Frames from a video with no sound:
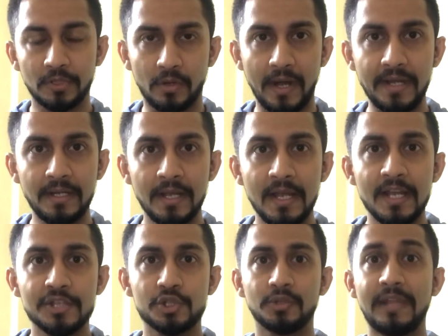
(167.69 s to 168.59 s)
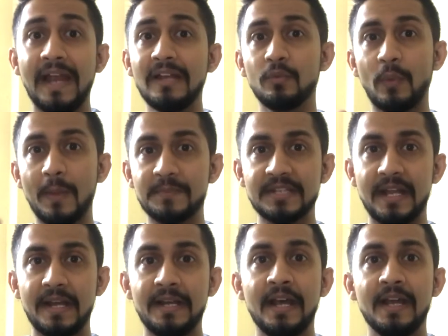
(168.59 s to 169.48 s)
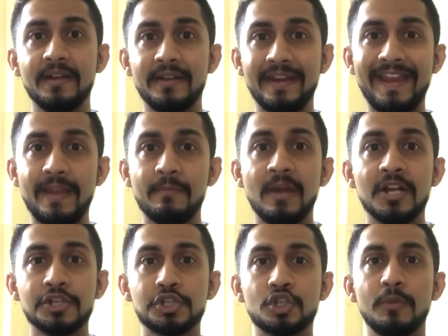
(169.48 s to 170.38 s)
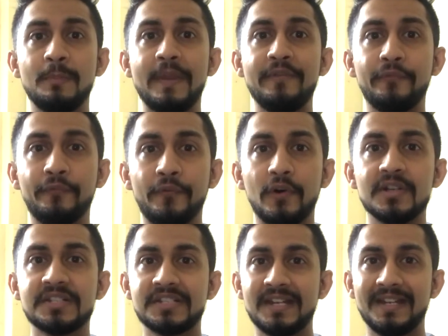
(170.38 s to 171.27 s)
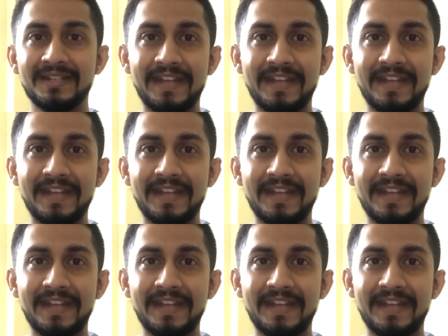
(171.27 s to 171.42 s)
all right so that website name should be first